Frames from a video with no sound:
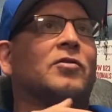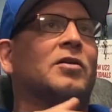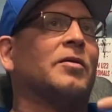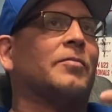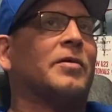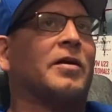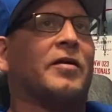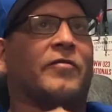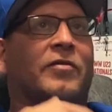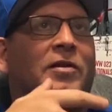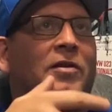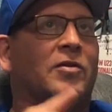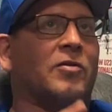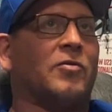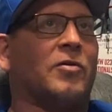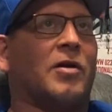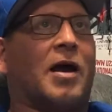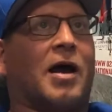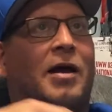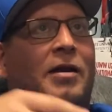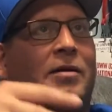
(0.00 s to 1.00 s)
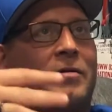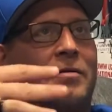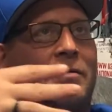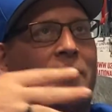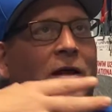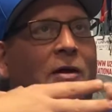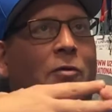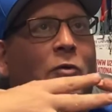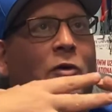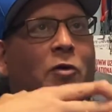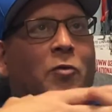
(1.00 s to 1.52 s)
You give me everything you got.
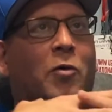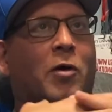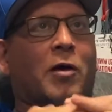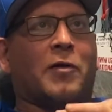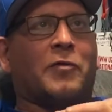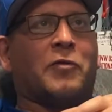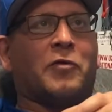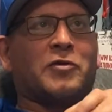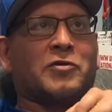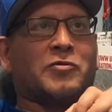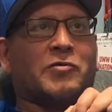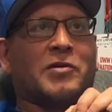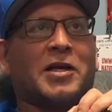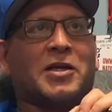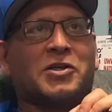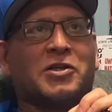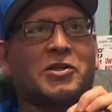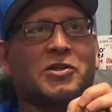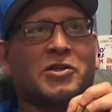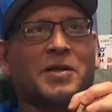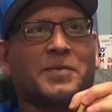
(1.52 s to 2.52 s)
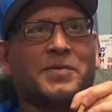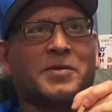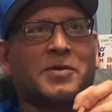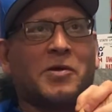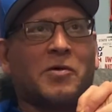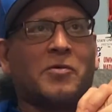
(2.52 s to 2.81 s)
I work well in those relationships.